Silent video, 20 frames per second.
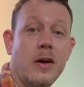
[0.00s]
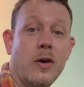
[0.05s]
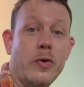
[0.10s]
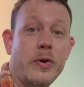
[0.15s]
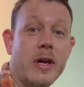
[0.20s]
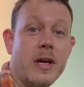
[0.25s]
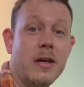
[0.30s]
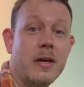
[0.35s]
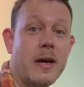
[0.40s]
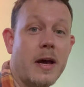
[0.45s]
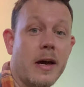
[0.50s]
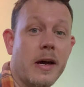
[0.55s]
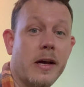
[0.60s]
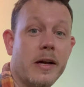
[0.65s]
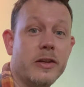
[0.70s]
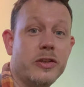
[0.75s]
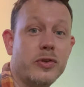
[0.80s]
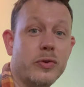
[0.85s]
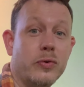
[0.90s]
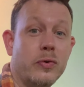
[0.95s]
Okay,
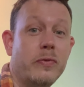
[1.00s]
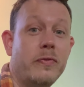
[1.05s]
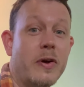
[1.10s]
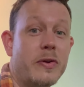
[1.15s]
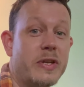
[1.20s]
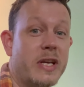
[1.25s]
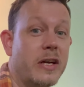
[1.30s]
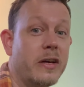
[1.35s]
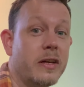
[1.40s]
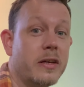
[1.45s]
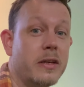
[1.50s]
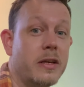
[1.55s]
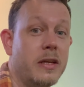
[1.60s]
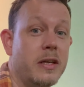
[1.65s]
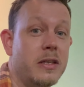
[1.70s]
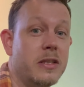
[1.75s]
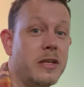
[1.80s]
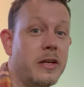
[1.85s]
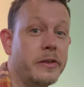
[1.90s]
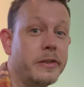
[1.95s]
so found Derek.
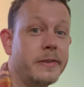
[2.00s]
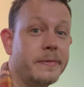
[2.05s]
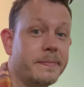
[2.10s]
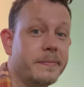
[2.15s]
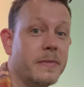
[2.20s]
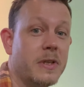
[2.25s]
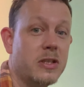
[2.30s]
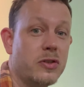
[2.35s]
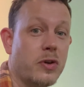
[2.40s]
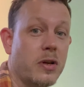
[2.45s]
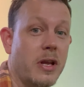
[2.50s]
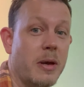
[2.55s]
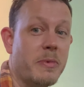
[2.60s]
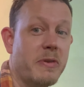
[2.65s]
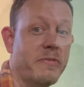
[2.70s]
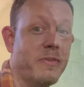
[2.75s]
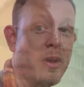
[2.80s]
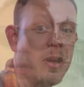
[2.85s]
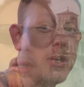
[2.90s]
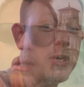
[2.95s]
He's here. He's going to let me
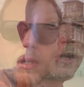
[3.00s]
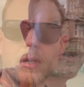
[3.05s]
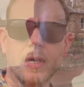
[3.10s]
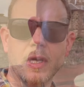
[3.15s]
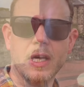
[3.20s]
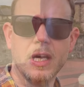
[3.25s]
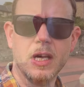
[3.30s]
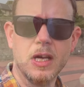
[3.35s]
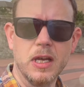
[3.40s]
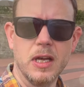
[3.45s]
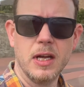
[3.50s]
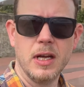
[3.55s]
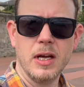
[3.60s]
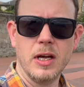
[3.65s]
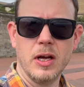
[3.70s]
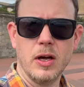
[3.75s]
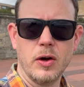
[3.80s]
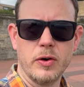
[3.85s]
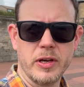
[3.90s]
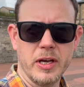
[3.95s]
fly.
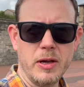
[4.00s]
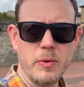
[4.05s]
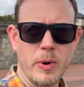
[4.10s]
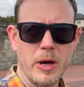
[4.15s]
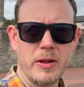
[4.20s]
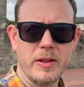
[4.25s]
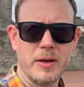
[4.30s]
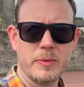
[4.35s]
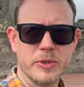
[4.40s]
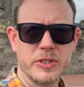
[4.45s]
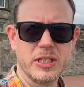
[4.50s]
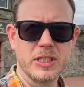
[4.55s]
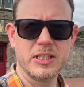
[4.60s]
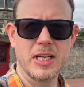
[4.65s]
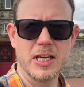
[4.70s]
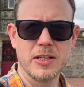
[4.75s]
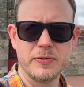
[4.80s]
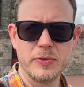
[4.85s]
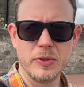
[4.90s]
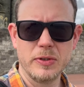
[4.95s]
Okay, well, that was
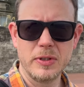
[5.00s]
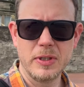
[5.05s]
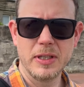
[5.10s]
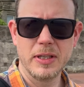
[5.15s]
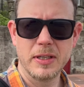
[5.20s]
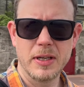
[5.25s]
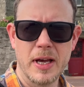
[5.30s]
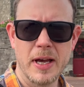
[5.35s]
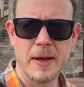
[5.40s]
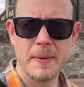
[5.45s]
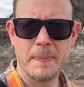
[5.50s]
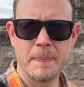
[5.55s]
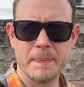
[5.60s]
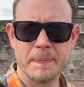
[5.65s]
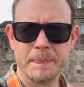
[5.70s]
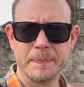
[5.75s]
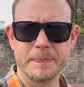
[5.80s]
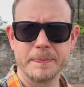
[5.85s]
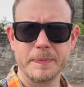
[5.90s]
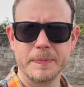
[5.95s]
successful.
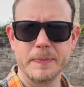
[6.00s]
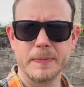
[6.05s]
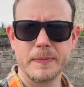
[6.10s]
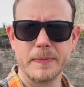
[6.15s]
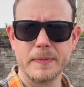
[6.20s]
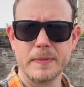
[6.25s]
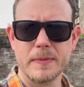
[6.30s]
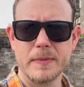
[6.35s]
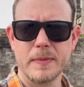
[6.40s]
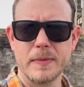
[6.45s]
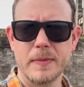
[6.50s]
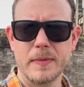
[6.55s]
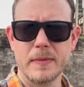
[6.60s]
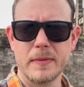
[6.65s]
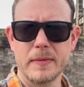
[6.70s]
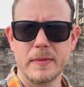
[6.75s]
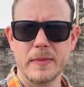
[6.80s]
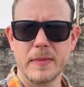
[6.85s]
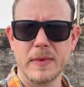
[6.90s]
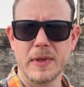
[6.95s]

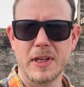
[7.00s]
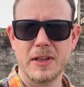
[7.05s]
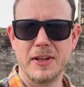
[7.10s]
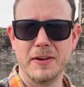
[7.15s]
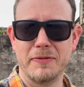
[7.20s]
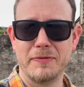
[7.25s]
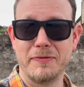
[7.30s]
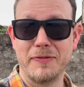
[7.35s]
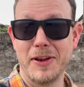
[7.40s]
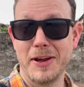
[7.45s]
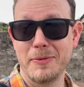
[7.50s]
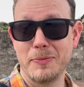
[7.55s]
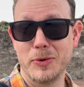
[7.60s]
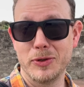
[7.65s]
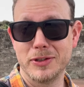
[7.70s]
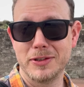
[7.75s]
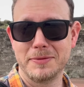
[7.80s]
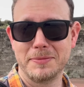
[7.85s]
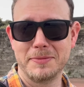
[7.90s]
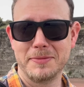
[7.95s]
The flight
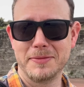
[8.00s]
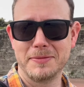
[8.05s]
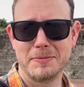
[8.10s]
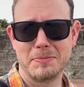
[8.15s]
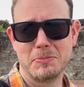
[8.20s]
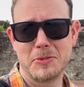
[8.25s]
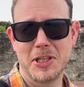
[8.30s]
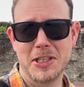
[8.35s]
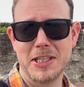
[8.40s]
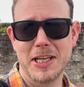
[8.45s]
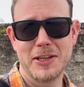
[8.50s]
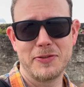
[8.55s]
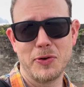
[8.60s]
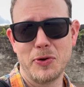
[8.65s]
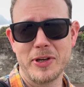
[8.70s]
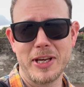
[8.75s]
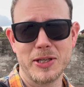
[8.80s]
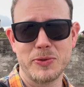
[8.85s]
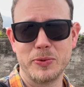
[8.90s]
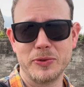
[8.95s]
was successful.
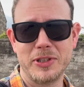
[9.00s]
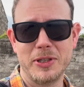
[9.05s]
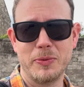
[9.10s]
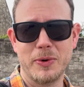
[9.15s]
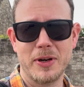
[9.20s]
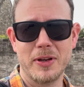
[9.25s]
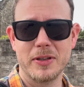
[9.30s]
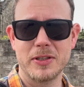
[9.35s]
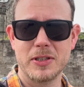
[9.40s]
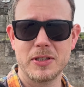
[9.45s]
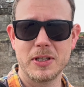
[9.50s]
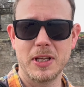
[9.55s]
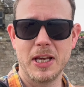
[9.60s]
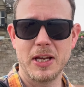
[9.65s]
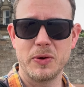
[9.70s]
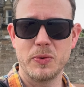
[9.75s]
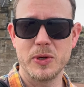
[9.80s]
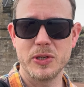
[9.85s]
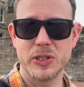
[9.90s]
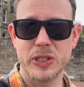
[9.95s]
I guess we'll see what it's
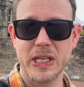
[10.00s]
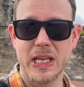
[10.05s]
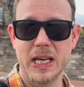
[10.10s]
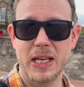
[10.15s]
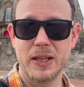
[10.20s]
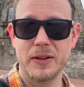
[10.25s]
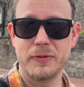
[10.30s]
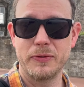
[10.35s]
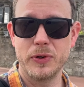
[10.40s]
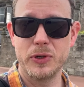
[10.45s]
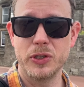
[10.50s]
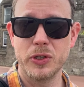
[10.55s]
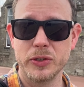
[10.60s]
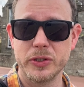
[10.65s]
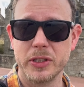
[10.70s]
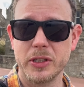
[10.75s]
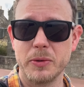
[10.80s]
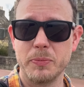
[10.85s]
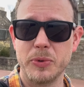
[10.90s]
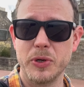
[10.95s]
like once I get the footage
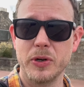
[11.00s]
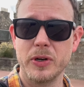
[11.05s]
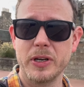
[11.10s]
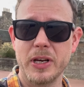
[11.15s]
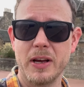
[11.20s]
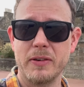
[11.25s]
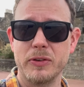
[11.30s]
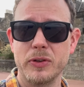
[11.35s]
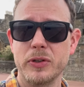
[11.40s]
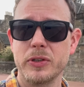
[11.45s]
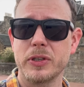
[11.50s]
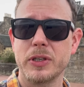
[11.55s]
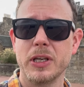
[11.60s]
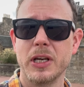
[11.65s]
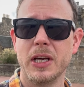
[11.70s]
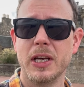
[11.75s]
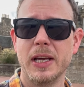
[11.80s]
onto the computer and have a look.